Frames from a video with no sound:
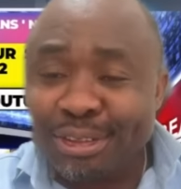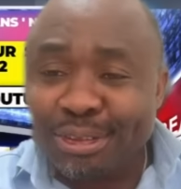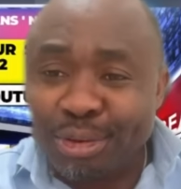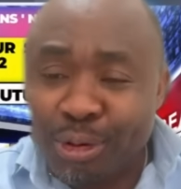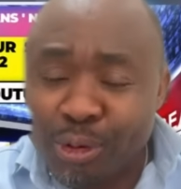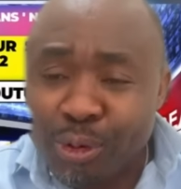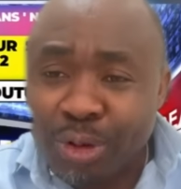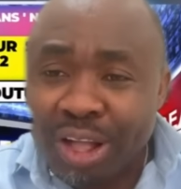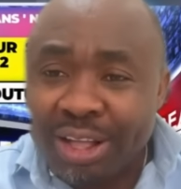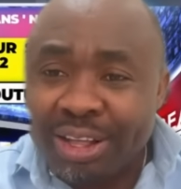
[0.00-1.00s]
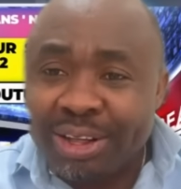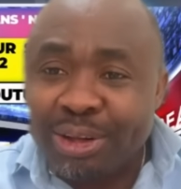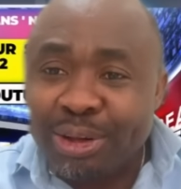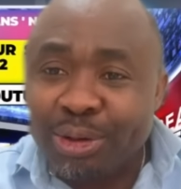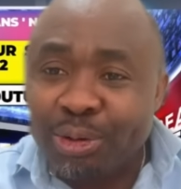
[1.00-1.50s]
Tolu
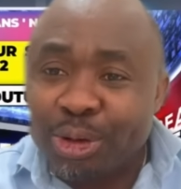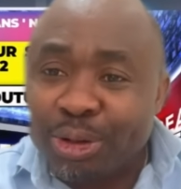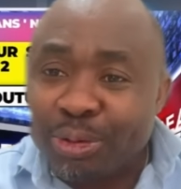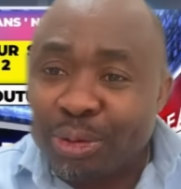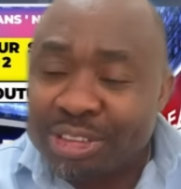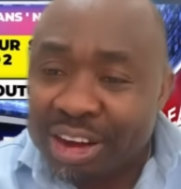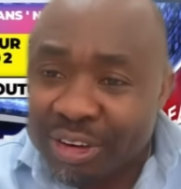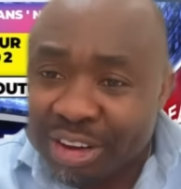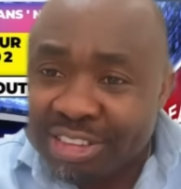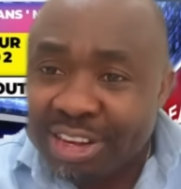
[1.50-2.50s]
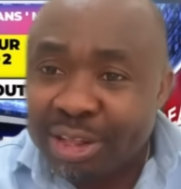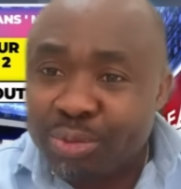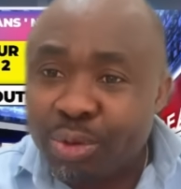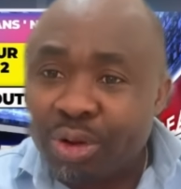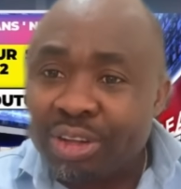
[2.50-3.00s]
was arrested at
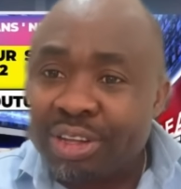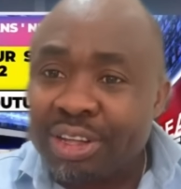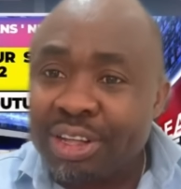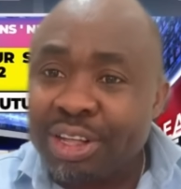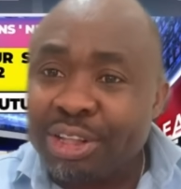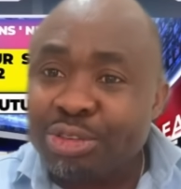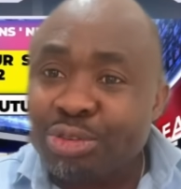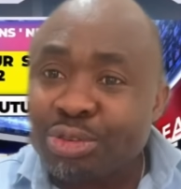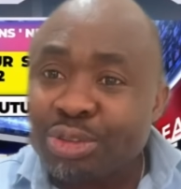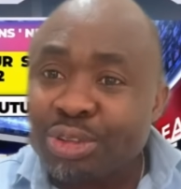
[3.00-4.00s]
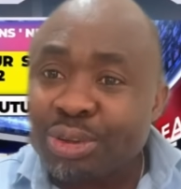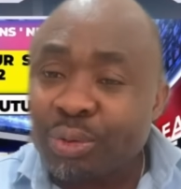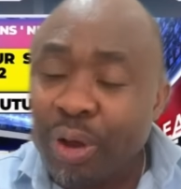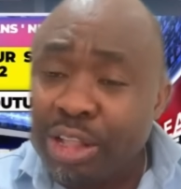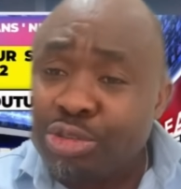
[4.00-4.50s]
work.
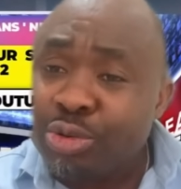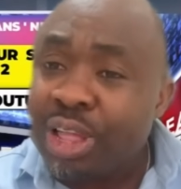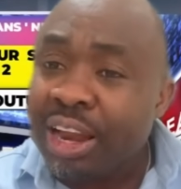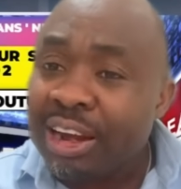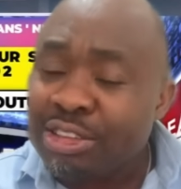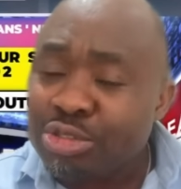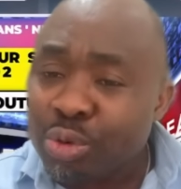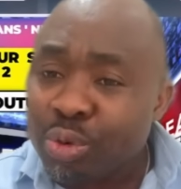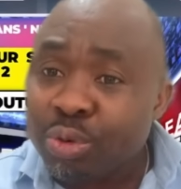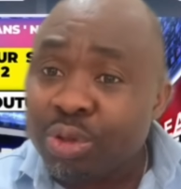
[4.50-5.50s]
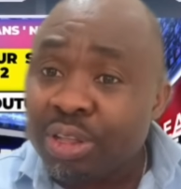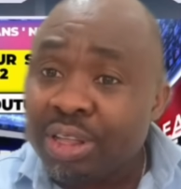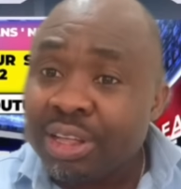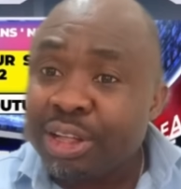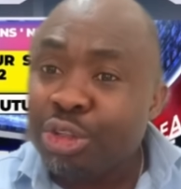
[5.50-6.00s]
When they arrest Tolu,
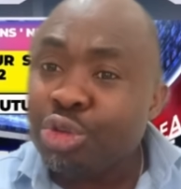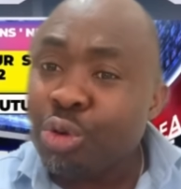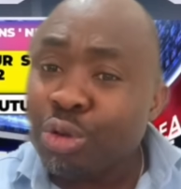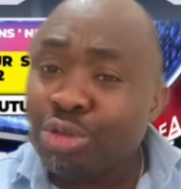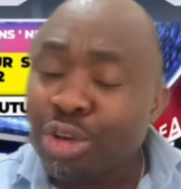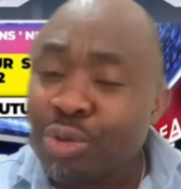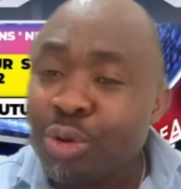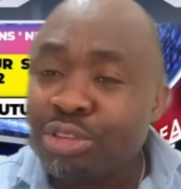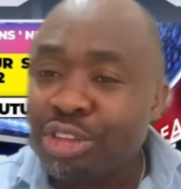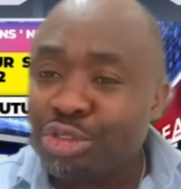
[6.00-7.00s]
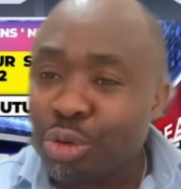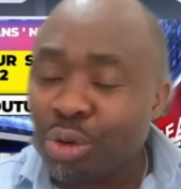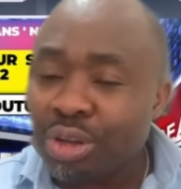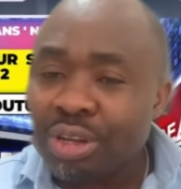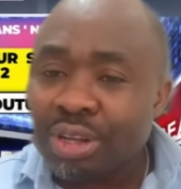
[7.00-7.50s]
Tolu thought it was a
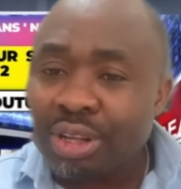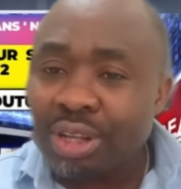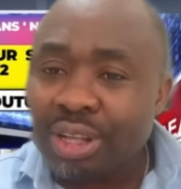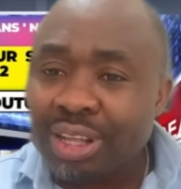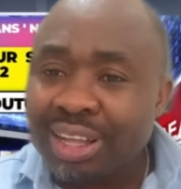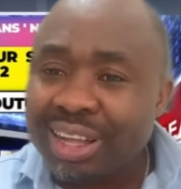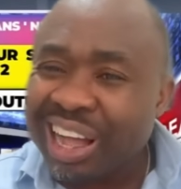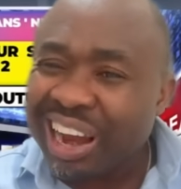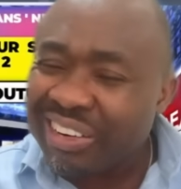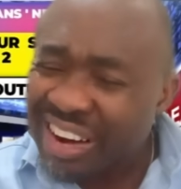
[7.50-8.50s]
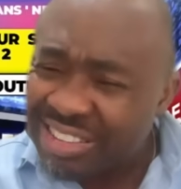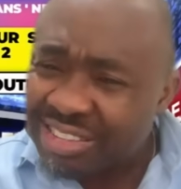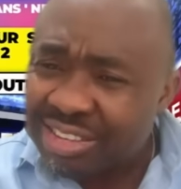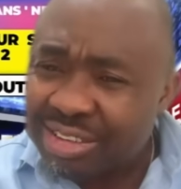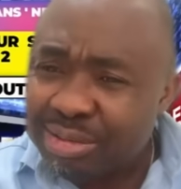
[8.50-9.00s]
joke.
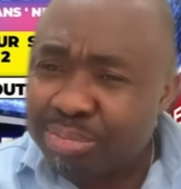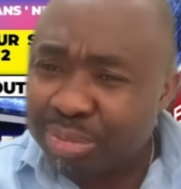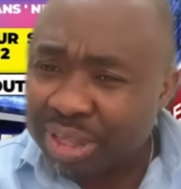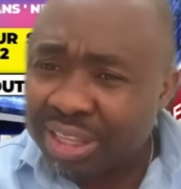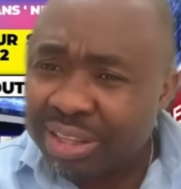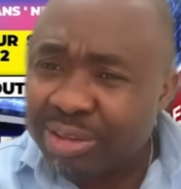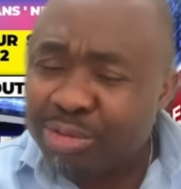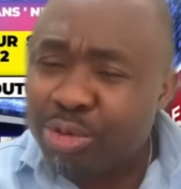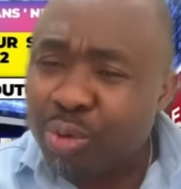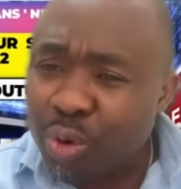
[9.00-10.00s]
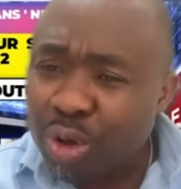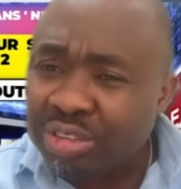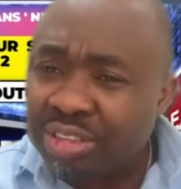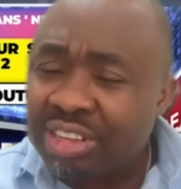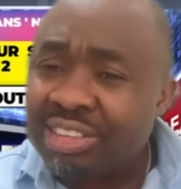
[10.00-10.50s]
"Arrest me for what?"
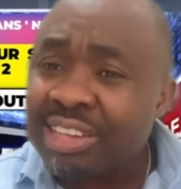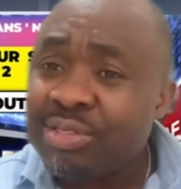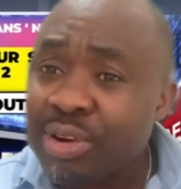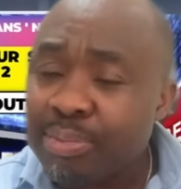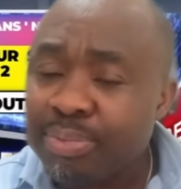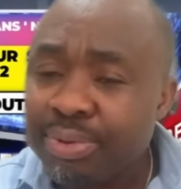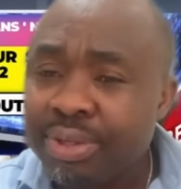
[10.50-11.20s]
He said, "Rape."